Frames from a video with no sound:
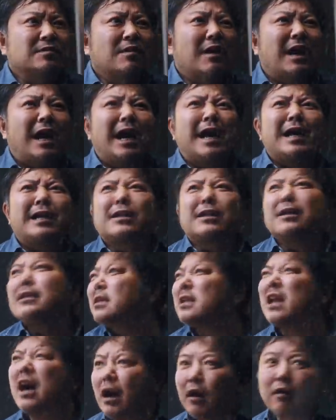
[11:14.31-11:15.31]
I don't
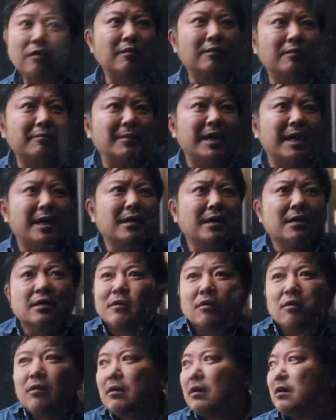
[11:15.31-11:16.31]
know, man.
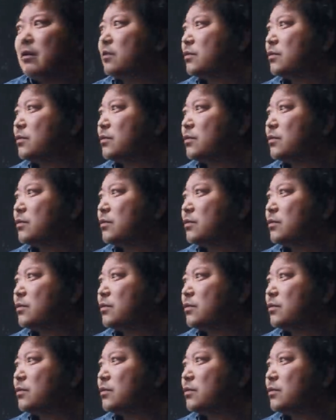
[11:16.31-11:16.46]
Oh,